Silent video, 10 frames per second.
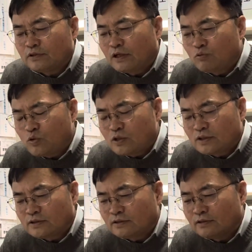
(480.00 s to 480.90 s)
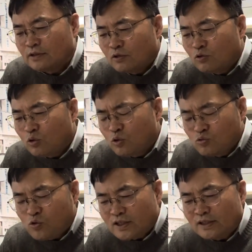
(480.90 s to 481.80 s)
their workers all
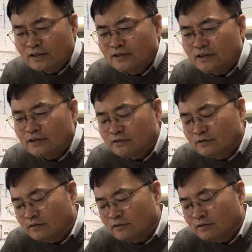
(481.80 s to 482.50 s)
working conditions.